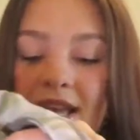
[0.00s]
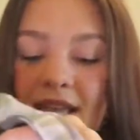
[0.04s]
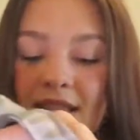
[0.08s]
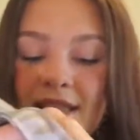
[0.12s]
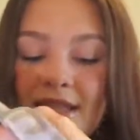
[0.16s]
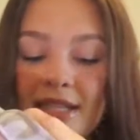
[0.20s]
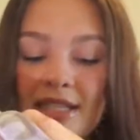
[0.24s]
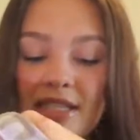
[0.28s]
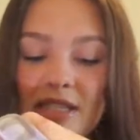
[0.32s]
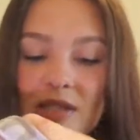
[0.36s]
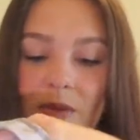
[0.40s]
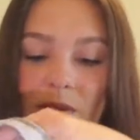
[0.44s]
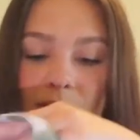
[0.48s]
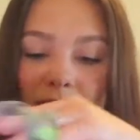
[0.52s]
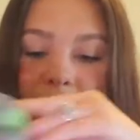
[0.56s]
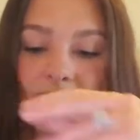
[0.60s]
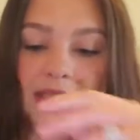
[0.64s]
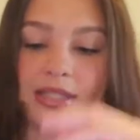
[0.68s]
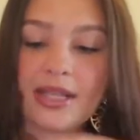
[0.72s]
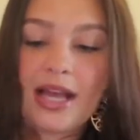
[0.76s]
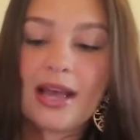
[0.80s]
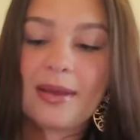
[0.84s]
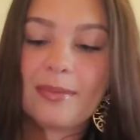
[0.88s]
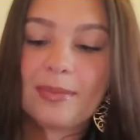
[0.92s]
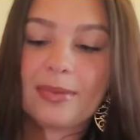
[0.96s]
This
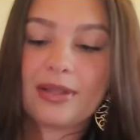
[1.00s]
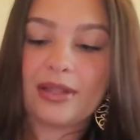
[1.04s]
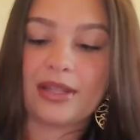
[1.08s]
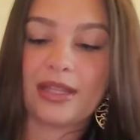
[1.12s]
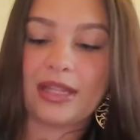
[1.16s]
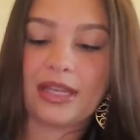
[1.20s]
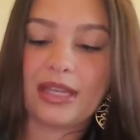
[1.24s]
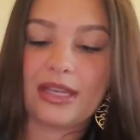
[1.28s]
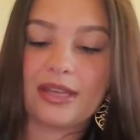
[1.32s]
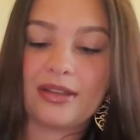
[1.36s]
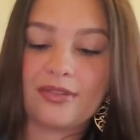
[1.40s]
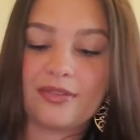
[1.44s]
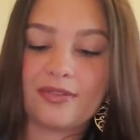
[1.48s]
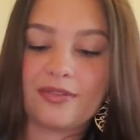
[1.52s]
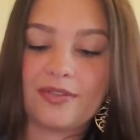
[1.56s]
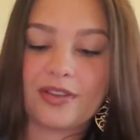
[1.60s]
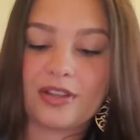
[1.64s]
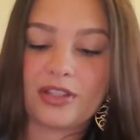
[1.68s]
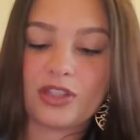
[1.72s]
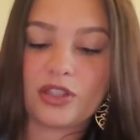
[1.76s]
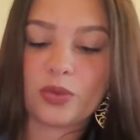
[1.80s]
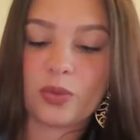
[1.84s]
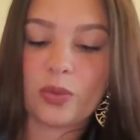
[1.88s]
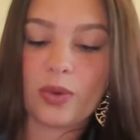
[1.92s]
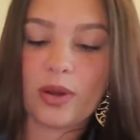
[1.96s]
was, I believe,
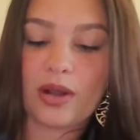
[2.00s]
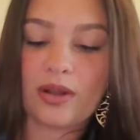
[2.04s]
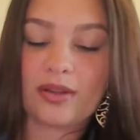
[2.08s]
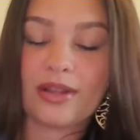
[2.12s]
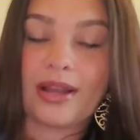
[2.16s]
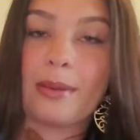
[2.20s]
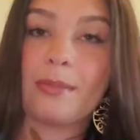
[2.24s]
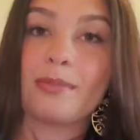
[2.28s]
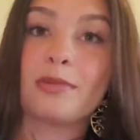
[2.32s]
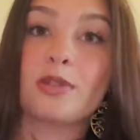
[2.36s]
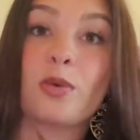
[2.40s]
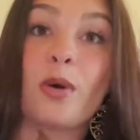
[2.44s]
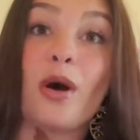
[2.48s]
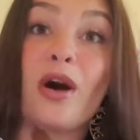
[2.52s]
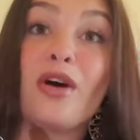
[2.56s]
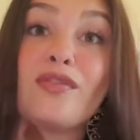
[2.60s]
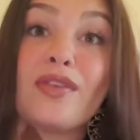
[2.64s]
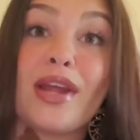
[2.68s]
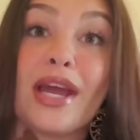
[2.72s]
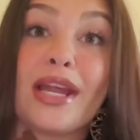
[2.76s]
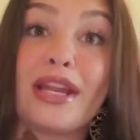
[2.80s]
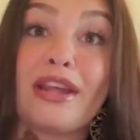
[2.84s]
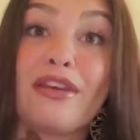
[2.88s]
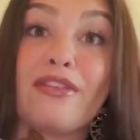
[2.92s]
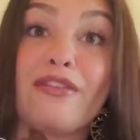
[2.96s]

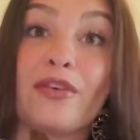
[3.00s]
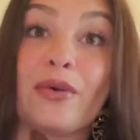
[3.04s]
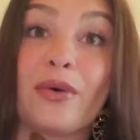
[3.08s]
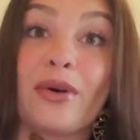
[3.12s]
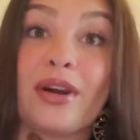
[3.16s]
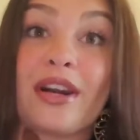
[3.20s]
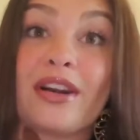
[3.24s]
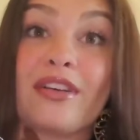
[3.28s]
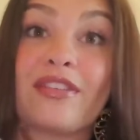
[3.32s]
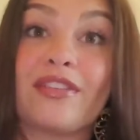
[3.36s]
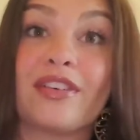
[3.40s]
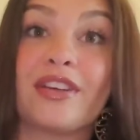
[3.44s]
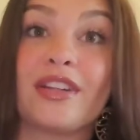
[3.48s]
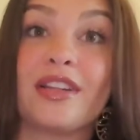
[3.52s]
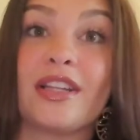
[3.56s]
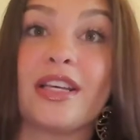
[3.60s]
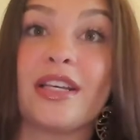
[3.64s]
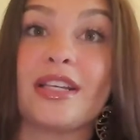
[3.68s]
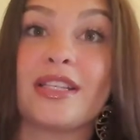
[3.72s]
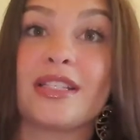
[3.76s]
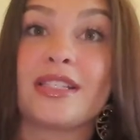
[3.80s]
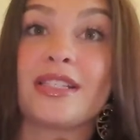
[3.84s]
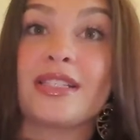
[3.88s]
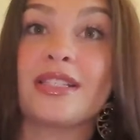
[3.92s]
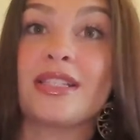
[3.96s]
$12.94 for
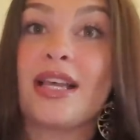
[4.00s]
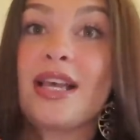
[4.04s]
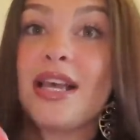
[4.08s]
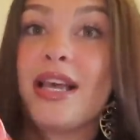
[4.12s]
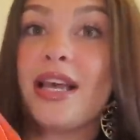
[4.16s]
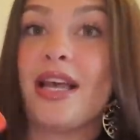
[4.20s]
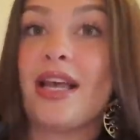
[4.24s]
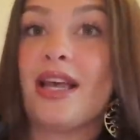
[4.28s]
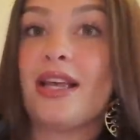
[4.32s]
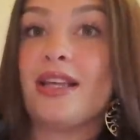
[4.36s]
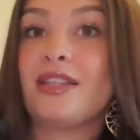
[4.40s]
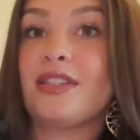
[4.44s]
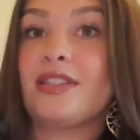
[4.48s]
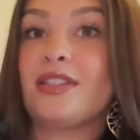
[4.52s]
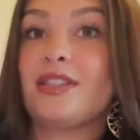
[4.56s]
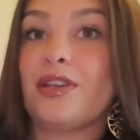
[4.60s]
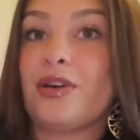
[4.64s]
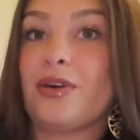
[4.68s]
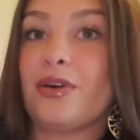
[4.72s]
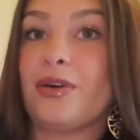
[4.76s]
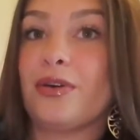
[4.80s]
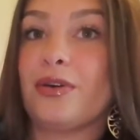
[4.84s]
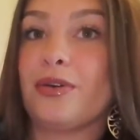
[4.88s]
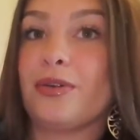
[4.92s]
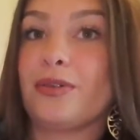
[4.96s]
this.
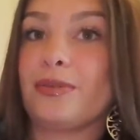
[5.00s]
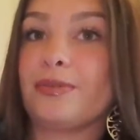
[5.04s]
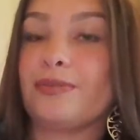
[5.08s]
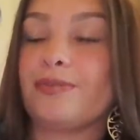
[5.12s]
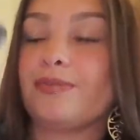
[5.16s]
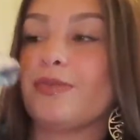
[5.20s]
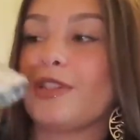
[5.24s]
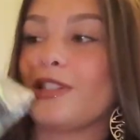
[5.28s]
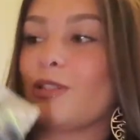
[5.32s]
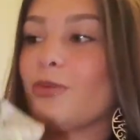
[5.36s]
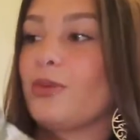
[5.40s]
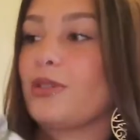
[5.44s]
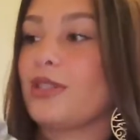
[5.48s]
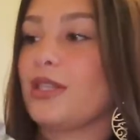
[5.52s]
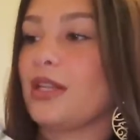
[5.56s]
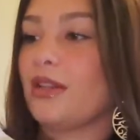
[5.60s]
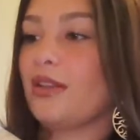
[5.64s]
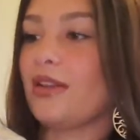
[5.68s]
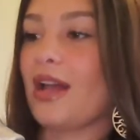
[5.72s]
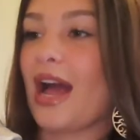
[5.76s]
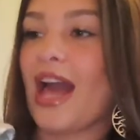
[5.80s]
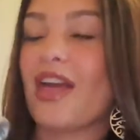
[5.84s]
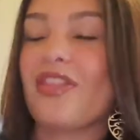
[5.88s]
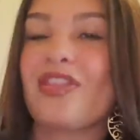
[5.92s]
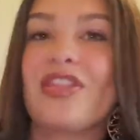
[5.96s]
So this was
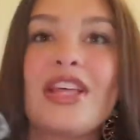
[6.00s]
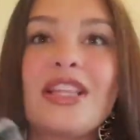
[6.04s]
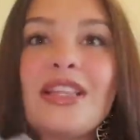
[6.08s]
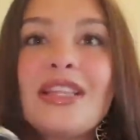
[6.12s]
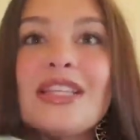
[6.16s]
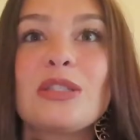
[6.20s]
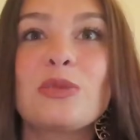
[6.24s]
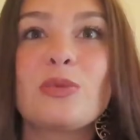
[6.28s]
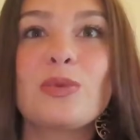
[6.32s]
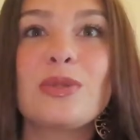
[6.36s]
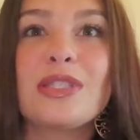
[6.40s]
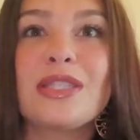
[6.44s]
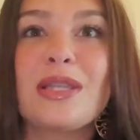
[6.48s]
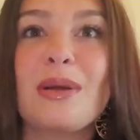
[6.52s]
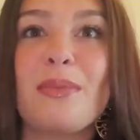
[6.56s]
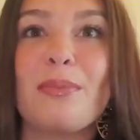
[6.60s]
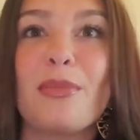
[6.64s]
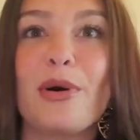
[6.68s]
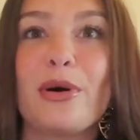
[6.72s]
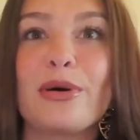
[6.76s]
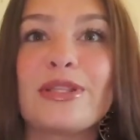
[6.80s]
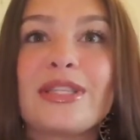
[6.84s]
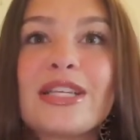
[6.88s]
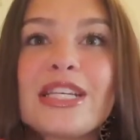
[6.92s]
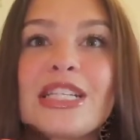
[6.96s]
I think this was the
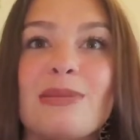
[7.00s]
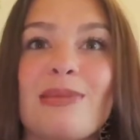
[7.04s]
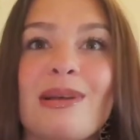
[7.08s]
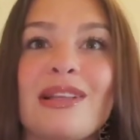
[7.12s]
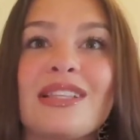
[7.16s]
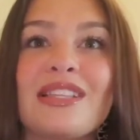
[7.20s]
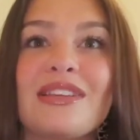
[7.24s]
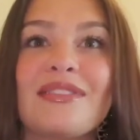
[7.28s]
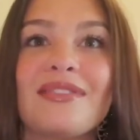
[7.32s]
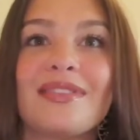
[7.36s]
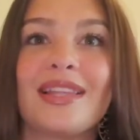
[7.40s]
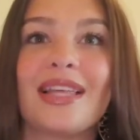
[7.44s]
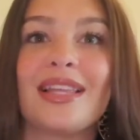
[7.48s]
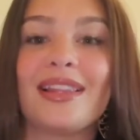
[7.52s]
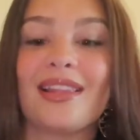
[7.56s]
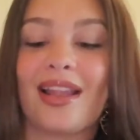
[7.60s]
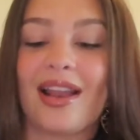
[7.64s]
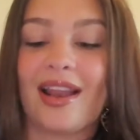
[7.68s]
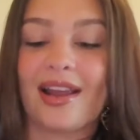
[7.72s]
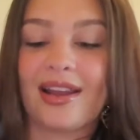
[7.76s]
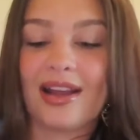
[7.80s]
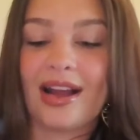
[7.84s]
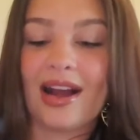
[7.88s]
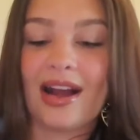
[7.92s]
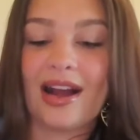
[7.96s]
most expensive thing that
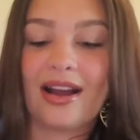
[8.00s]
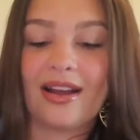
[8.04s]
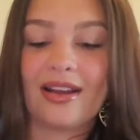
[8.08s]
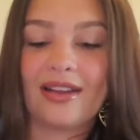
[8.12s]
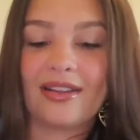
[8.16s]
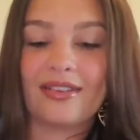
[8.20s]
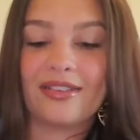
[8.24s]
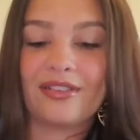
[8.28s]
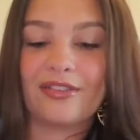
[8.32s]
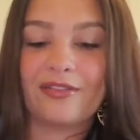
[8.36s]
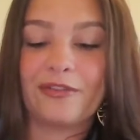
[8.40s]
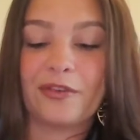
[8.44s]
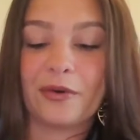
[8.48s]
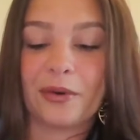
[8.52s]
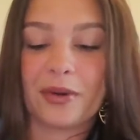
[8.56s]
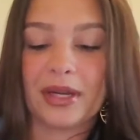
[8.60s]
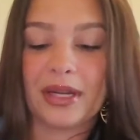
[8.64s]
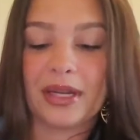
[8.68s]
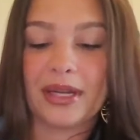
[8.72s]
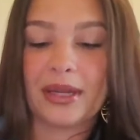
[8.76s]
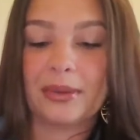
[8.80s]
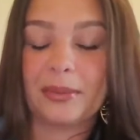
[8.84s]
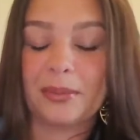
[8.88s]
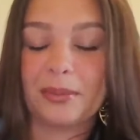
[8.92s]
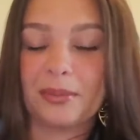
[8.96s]
I got for
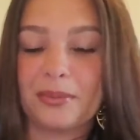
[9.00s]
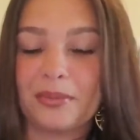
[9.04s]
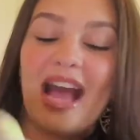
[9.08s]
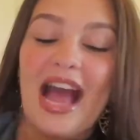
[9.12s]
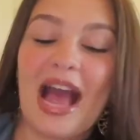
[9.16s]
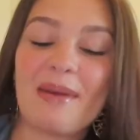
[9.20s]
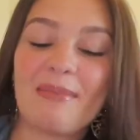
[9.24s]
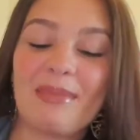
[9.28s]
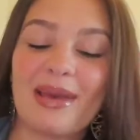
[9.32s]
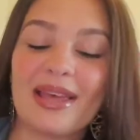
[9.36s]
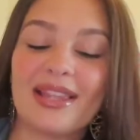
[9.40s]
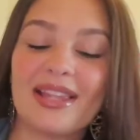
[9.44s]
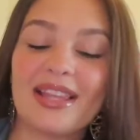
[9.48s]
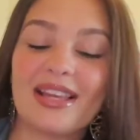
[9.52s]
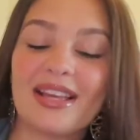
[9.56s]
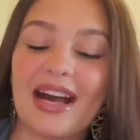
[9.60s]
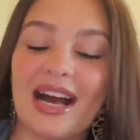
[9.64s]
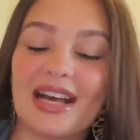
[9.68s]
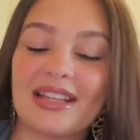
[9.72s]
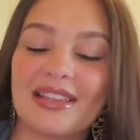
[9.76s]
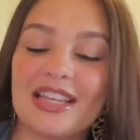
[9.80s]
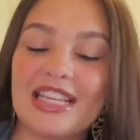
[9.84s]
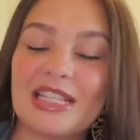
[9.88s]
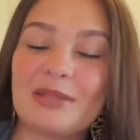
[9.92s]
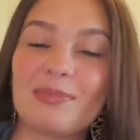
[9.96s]
him. I mainly
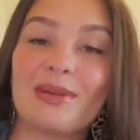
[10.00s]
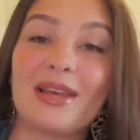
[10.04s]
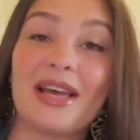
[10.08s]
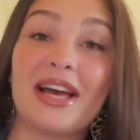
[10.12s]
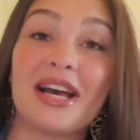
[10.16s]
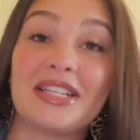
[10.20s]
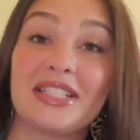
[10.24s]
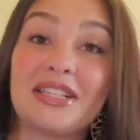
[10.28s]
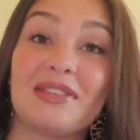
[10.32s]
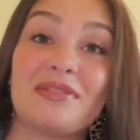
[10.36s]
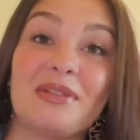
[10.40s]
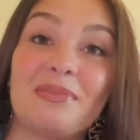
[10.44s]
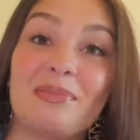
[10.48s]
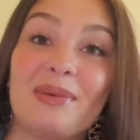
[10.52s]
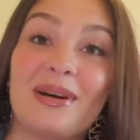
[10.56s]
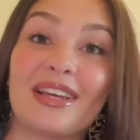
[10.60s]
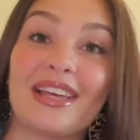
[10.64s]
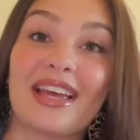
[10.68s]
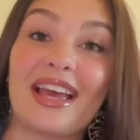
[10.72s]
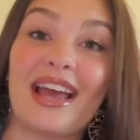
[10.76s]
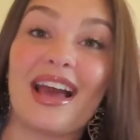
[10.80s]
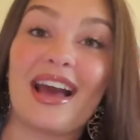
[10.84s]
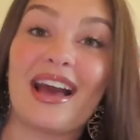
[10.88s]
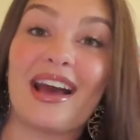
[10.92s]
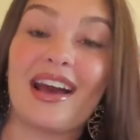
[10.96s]
got this because of the
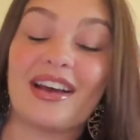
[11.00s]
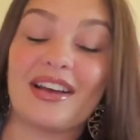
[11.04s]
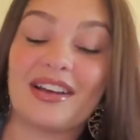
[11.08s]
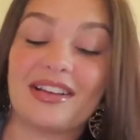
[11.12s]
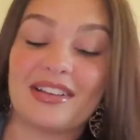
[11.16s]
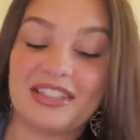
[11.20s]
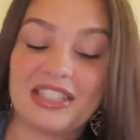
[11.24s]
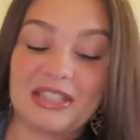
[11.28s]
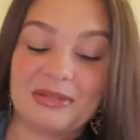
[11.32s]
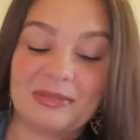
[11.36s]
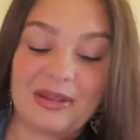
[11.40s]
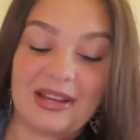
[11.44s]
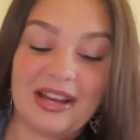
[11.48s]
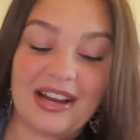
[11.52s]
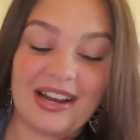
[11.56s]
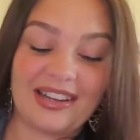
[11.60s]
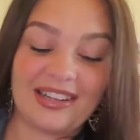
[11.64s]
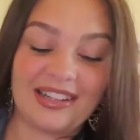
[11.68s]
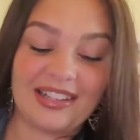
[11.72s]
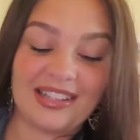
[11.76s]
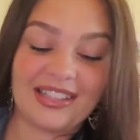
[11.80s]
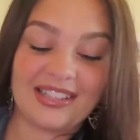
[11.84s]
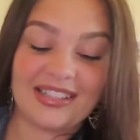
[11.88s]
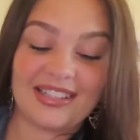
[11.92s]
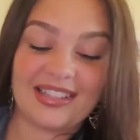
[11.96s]
bucket hat, to be
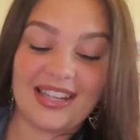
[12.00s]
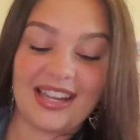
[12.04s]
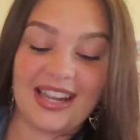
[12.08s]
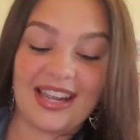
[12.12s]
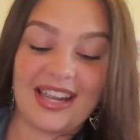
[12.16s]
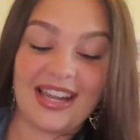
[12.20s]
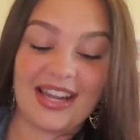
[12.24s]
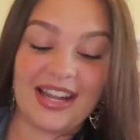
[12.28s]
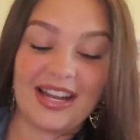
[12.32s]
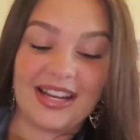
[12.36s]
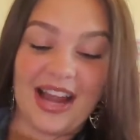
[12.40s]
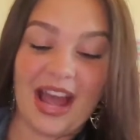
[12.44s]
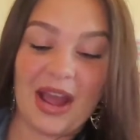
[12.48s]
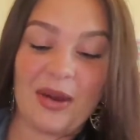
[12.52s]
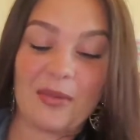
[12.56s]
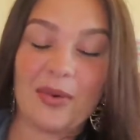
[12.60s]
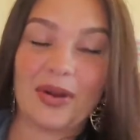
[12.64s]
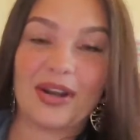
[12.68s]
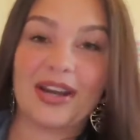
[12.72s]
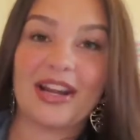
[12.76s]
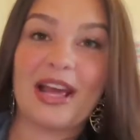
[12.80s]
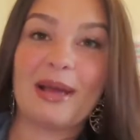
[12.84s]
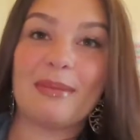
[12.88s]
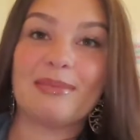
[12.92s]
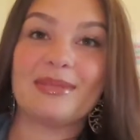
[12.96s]
honest, and I
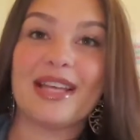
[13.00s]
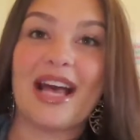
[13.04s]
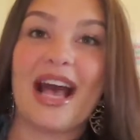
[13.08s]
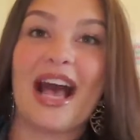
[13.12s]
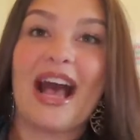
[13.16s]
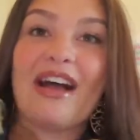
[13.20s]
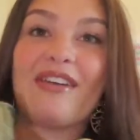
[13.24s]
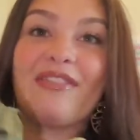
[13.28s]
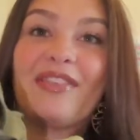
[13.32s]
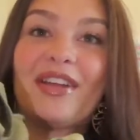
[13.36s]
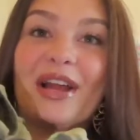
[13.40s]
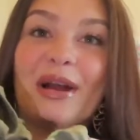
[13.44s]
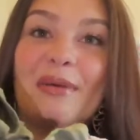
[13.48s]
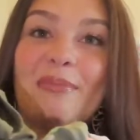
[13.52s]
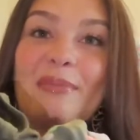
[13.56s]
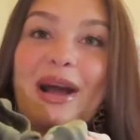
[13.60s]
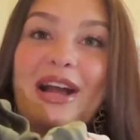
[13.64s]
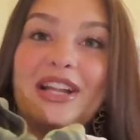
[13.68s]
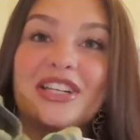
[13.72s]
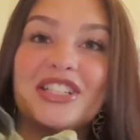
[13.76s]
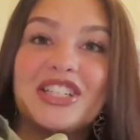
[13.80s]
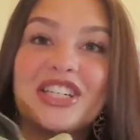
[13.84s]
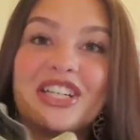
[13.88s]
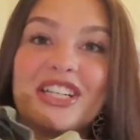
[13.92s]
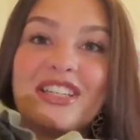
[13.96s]
wanted him to have like a
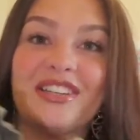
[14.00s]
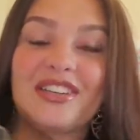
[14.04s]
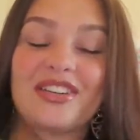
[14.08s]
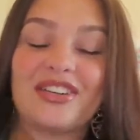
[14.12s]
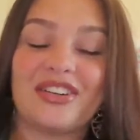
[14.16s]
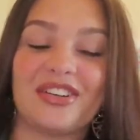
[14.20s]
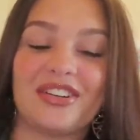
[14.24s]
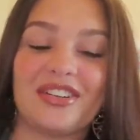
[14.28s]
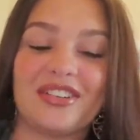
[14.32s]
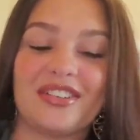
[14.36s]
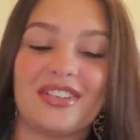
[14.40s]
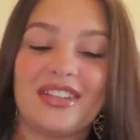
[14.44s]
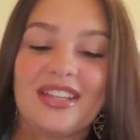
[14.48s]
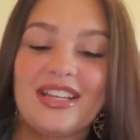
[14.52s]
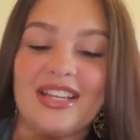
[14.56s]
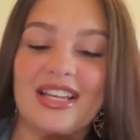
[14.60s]
matching little